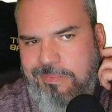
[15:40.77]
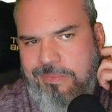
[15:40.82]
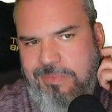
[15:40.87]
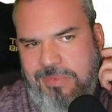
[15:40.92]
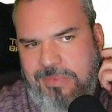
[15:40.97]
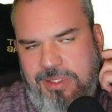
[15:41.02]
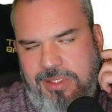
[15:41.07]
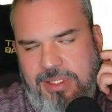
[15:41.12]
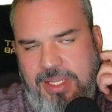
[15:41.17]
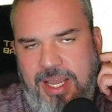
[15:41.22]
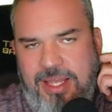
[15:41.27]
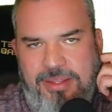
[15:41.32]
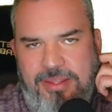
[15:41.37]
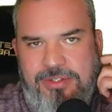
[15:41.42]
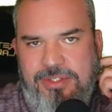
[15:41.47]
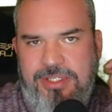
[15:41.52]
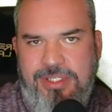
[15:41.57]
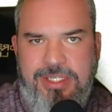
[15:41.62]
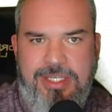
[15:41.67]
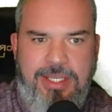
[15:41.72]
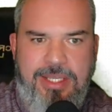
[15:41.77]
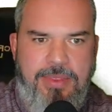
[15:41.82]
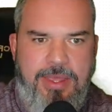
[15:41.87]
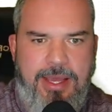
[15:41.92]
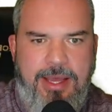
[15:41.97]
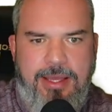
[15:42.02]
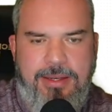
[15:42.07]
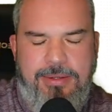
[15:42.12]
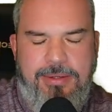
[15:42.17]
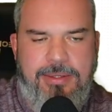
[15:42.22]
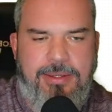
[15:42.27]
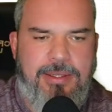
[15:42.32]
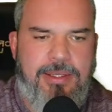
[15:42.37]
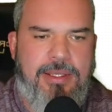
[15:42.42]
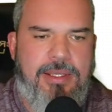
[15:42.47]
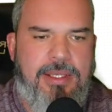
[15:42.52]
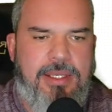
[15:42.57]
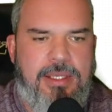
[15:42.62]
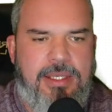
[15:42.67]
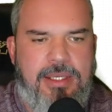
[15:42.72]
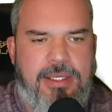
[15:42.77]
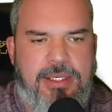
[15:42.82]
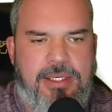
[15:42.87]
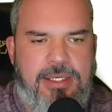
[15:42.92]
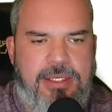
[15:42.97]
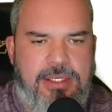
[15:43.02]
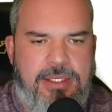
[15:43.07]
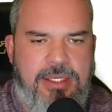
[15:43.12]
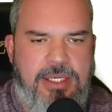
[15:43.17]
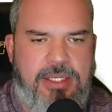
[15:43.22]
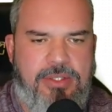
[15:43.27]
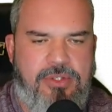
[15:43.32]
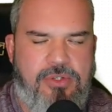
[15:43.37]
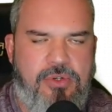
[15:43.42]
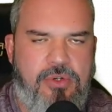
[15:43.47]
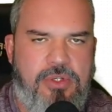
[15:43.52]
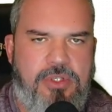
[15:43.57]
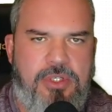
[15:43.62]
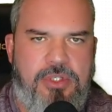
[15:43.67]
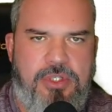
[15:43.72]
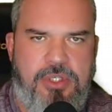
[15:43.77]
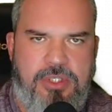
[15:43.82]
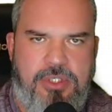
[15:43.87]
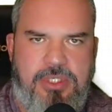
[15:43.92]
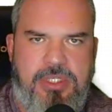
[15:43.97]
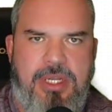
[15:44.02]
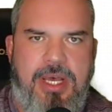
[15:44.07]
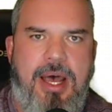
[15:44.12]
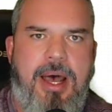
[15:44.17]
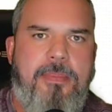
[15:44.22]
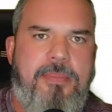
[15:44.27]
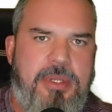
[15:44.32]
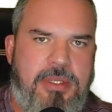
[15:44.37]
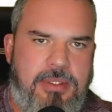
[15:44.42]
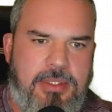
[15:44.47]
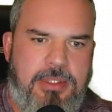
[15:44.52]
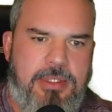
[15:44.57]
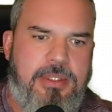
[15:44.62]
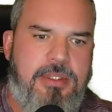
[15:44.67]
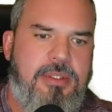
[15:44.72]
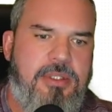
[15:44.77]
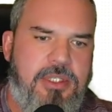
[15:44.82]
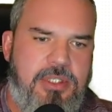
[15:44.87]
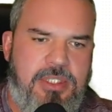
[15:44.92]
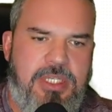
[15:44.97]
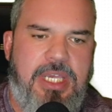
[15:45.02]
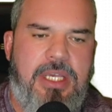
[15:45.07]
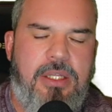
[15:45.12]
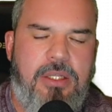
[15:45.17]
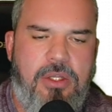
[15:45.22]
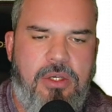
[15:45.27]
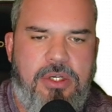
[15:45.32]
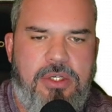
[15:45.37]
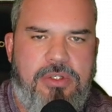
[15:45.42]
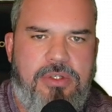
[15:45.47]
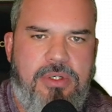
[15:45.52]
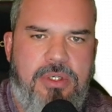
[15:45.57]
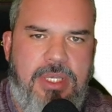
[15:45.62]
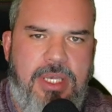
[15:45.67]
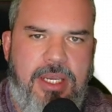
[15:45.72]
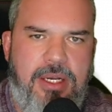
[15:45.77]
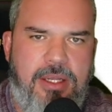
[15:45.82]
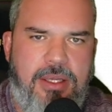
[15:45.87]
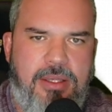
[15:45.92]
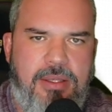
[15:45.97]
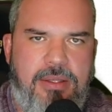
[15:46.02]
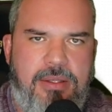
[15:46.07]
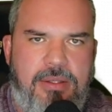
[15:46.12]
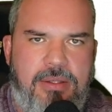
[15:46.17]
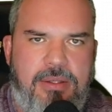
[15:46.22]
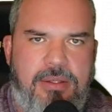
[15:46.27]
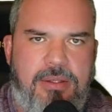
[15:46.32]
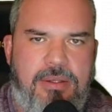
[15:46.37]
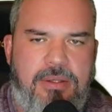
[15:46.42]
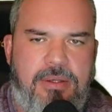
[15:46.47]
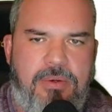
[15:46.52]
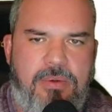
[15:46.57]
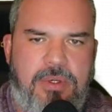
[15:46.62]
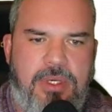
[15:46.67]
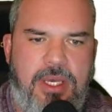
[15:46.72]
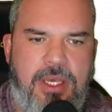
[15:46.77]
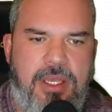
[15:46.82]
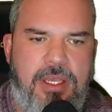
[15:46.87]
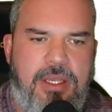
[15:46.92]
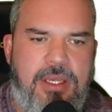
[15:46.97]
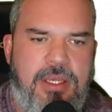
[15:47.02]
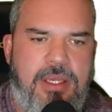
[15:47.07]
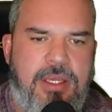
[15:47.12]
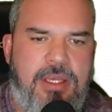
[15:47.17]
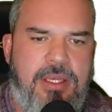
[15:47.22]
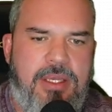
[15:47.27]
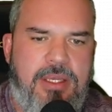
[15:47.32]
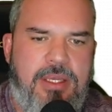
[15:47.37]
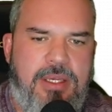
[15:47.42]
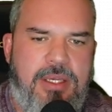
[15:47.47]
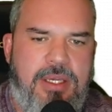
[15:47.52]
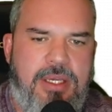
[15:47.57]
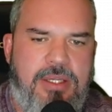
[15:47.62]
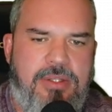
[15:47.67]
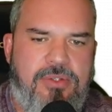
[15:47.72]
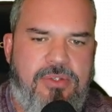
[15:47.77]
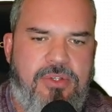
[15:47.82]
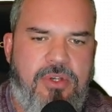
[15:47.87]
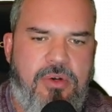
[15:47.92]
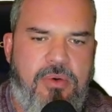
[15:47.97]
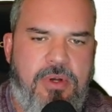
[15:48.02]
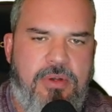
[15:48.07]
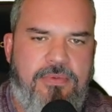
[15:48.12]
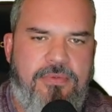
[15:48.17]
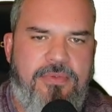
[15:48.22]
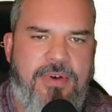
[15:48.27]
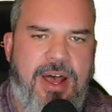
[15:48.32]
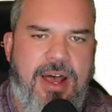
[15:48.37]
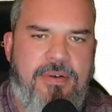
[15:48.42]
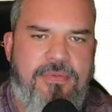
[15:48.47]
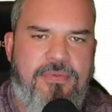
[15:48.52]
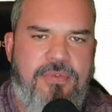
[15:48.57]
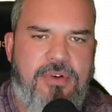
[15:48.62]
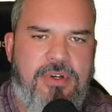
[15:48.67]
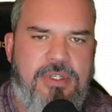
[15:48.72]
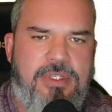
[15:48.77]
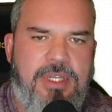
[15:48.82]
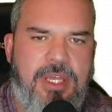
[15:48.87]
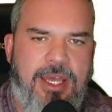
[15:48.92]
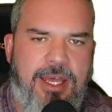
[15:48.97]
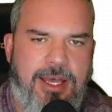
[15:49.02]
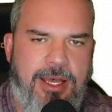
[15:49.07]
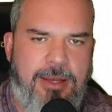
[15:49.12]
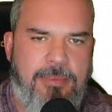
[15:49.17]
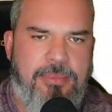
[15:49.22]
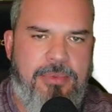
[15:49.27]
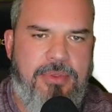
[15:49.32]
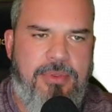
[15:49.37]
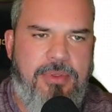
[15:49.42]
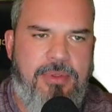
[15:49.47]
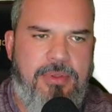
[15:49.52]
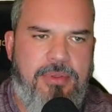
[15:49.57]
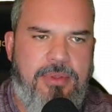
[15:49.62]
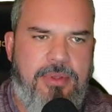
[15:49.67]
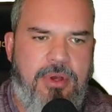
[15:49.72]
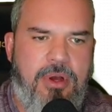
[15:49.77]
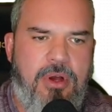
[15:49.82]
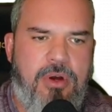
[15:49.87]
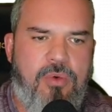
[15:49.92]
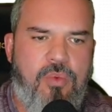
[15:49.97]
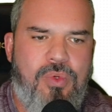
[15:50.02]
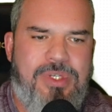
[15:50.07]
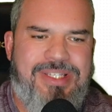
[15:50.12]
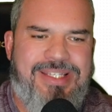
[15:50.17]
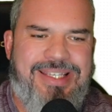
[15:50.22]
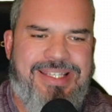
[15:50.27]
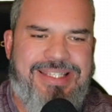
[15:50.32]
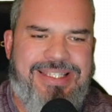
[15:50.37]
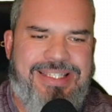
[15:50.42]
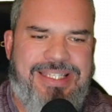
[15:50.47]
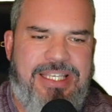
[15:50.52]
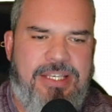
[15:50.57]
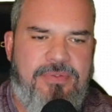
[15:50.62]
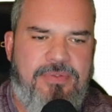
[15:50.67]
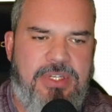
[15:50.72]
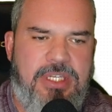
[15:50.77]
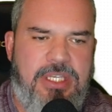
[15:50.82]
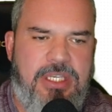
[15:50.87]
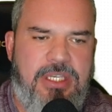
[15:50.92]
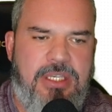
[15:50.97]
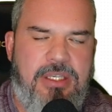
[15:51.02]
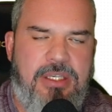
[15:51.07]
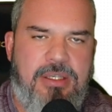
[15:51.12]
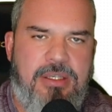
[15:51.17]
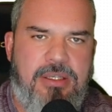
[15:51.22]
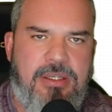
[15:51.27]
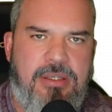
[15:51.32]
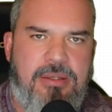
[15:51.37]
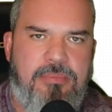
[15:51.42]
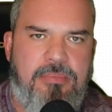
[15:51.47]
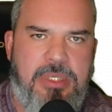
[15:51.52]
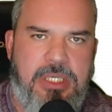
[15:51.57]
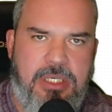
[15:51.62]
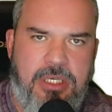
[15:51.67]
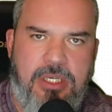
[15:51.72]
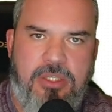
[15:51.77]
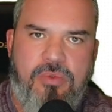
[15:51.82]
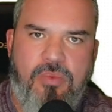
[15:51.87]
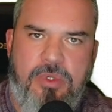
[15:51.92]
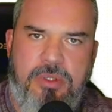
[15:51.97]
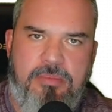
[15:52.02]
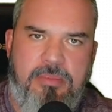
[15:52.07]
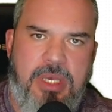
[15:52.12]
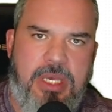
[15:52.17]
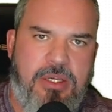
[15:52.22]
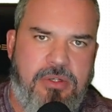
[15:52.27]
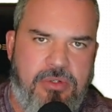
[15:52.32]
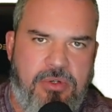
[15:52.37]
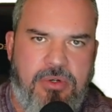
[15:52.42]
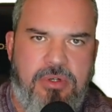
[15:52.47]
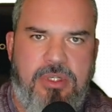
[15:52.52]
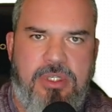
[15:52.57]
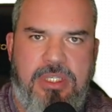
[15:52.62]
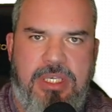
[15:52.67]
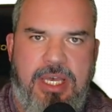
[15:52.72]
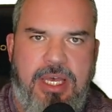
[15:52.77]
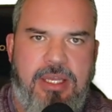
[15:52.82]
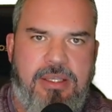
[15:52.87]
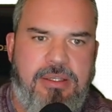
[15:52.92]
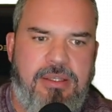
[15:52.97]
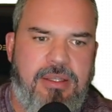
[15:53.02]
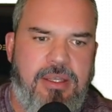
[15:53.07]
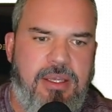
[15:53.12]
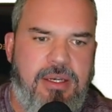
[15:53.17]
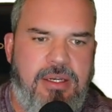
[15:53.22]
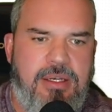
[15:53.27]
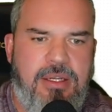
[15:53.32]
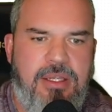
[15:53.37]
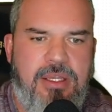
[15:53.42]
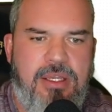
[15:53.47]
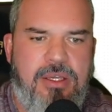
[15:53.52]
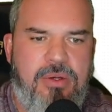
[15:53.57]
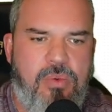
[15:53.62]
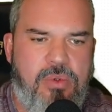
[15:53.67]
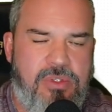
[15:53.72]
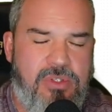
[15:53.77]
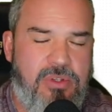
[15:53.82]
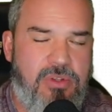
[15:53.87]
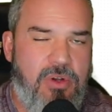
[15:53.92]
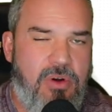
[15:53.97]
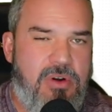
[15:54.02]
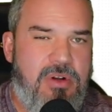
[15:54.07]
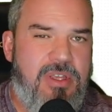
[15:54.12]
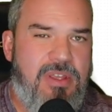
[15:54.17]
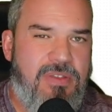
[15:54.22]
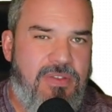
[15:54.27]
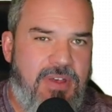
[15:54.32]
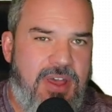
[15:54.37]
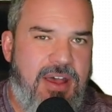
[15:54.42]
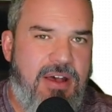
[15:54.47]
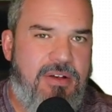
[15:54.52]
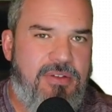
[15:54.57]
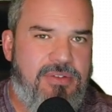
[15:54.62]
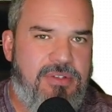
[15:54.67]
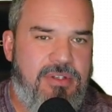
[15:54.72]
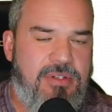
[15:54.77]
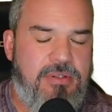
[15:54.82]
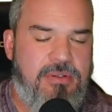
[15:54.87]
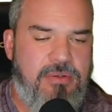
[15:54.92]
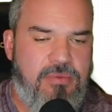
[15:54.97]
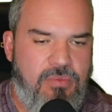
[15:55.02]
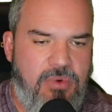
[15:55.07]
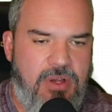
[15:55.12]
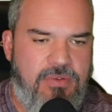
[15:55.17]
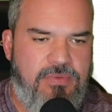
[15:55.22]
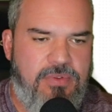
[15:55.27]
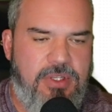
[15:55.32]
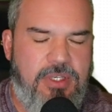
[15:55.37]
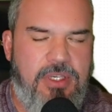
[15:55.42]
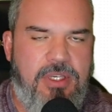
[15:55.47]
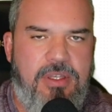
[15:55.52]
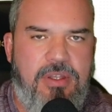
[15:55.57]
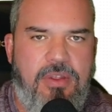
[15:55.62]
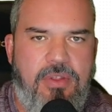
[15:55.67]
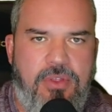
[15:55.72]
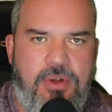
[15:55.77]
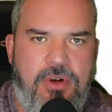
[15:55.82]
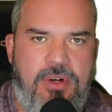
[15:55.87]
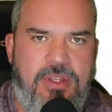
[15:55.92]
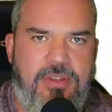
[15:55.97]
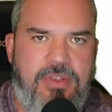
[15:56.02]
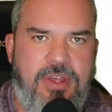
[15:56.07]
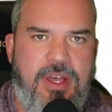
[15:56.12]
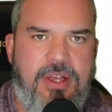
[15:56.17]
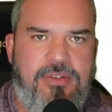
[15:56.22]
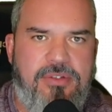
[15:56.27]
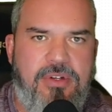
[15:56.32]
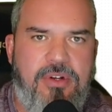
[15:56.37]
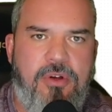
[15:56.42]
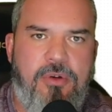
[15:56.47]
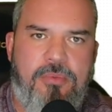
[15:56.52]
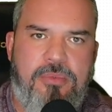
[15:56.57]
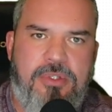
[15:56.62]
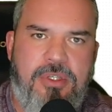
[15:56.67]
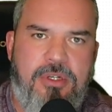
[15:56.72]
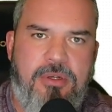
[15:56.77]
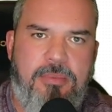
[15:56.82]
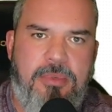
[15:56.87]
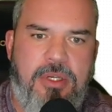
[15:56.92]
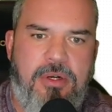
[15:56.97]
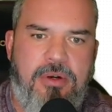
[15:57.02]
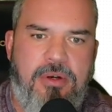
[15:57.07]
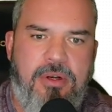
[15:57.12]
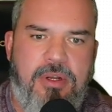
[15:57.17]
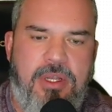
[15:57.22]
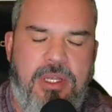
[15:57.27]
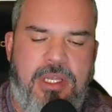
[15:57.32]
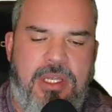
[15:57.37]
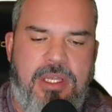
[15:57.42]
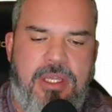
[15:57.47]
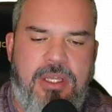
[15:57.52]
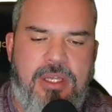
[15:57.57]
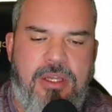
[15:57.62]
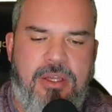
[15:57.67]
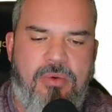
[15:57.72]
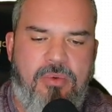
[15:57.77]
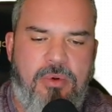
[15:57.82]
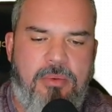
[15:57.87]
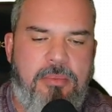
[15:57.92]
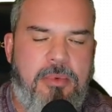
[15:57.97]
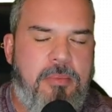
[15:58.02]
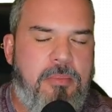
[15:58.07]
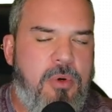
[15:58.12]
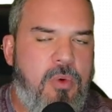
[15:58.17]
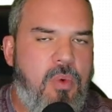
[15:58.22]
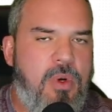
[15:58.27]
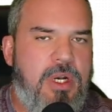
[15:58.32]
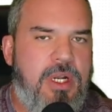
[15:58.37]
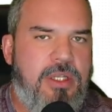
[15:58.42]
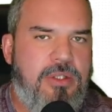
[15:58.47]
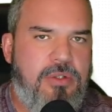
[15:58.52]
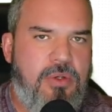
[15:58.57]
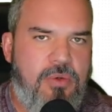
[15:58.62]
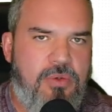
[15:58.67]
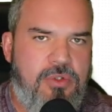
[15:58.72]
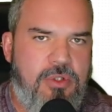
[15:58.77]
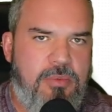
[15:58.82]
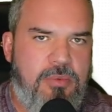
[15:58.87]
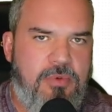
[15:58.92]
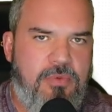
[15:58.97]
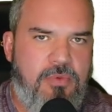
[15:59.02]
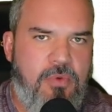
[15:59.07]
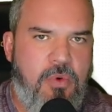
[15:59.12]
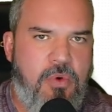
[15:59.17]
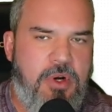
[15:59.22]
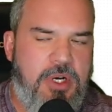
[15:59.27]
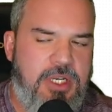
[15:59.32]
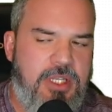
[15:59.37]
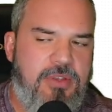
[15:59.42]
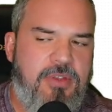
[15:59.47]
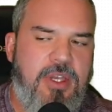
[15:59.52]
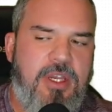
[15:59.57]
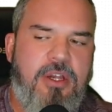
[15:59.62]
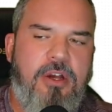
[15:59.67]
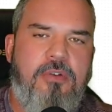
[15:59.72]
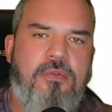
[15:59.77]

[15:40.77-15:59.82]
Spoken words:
that you did that, it's good to just stop and just take a look at your data, okay? And so at 5-foot depth, our resistivity, because we measured and calculated, was 30,000, roughly 30,000 ohm centimeter. Remember what I told you before, anything over